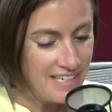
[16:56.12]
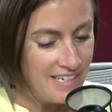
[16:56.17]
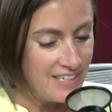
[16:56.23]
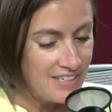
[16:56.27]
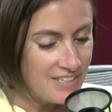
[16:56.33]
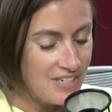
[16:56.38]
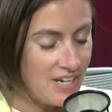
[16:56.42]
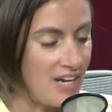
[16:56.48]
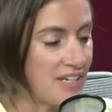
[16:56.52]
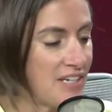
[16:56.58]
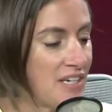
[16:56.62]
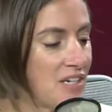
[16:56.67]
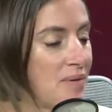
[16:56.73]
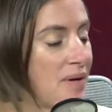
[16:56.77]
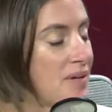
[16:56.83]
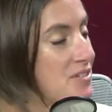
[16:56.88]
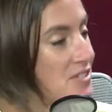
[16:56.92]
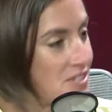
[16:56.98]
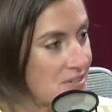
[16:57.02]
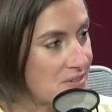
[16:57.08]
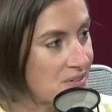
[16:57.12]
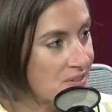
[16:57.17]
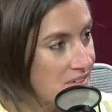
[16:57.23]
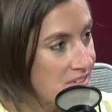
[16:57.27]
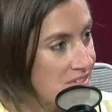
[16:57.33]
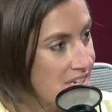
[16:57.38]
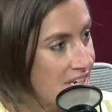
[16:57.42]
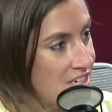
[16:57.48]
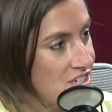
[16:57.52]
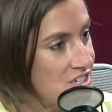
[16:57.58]
talking about
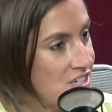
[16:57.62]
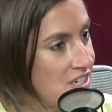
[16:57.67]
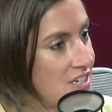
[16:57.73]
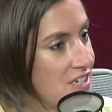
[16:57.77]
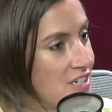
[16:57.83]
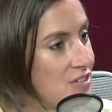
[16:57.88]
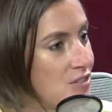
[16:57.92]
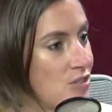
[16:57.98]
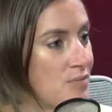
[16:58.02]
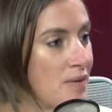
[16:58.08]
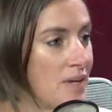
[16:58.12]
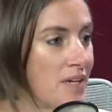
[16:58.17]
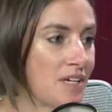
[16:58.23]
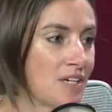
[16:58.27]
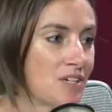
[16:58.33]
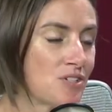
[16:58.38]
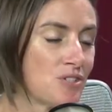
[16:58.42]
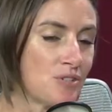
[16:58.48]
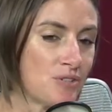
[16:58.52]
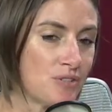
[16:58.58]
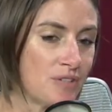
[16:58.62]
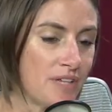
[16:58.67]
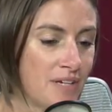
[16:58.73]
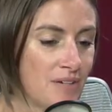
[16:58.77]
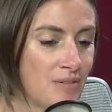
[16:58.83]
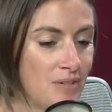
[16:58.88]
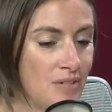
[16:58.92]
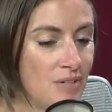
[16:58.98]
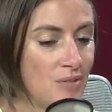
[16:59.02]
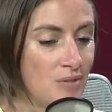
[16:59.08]
serialization or making sure, like,
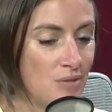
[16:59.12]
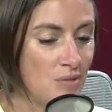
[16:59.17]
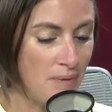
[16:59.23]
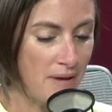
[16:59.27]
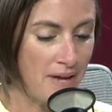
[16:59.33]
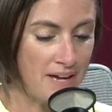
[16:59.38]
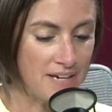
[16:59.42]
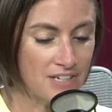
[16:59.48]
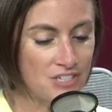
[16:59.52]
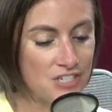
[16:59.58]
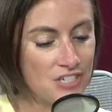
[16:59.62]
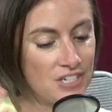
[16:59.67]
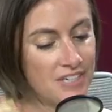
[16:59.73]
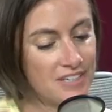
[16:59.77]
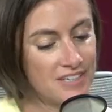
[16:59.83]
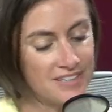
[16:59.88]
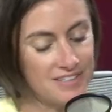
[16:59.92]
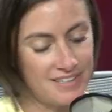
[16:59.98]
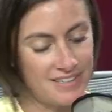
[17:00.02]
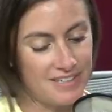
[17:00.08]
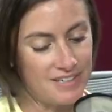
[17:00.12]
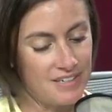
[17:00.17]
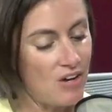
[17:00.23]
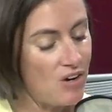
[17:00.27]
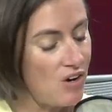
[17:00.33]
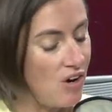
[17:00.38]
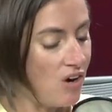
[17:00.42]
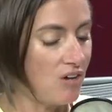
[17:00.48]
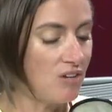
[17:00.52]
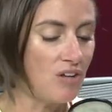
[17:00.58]
you know, the packaging and
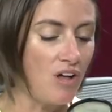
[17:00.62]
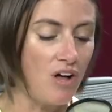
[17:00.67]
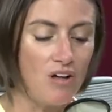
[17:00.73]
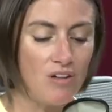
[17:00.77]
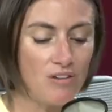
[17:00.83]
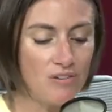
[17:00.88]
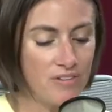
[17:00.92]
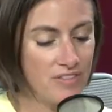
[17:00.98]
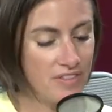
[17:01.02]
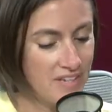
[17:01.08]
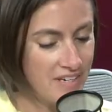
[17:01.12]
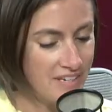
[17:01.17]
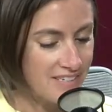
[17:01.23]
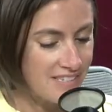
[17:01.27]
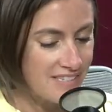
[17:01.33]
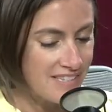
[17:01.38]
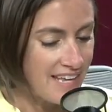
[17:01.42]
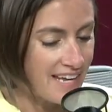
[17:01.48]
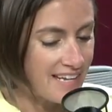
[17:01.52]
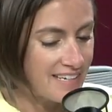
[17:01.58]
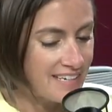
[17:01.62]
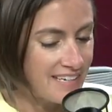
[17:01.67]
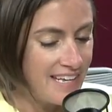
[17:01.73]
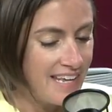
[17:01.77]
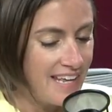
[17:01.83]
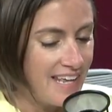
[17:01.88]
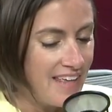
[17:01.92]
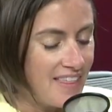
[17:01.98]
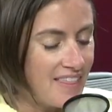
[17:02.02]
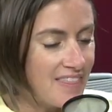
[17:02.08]
all things that
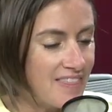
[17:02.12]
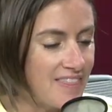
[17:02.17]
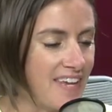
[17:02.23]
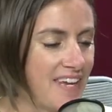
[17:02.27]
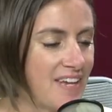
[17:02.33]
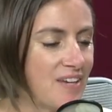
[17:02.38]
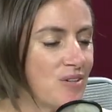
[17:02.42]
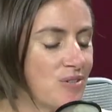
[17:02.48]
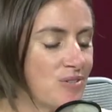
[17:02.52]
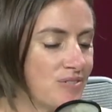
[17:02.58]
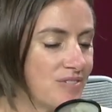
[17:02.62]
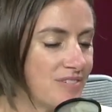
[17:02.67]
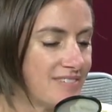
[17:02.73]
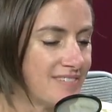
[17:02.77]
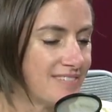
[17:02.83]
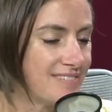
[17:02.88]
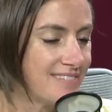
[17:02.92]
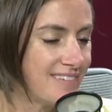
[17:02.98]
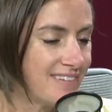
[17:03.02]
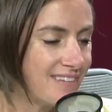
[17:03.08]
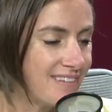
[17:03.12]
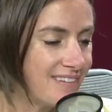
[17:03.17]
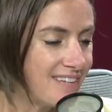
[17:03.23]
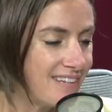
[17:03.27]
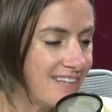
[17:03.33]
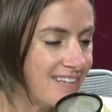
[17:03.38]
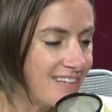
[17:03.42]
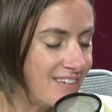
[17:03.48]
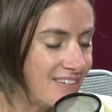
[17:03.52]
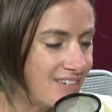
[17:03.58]
they don't,
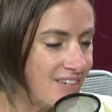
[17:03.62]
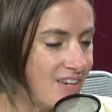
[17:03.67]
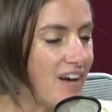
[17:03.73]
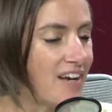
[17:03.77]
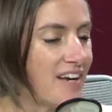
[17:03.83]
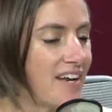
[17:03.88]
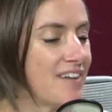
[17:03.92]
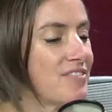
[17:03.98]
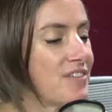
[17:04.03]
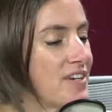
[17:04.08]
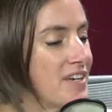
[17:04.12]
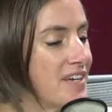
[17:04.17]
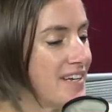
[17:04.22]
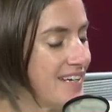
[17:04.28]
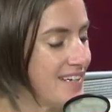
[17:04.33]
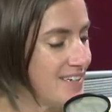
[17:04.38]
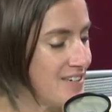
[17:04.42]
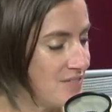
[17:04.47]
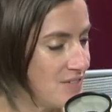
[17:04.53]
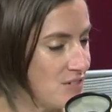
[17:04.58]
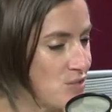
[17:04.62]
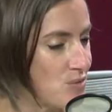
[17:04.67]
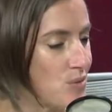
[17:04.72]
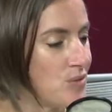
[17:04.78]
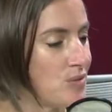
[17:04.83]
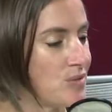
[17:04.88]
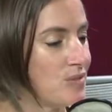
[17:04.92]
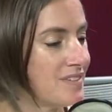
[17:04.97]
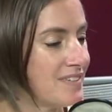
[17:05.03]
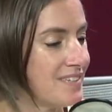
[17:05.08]
not every
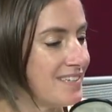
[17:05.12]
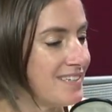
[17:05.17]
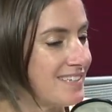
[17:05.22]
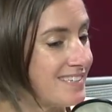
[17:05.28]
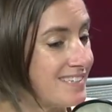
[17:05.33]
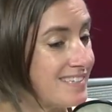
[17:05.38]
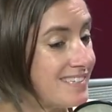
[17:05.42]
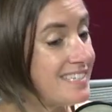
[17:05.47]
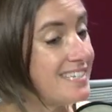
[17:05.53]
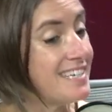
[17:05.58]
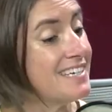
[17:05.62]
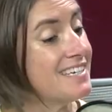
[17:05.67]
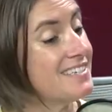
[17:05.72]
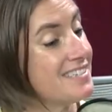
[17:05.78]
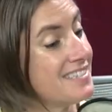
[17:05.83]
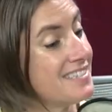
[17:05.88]
individual sees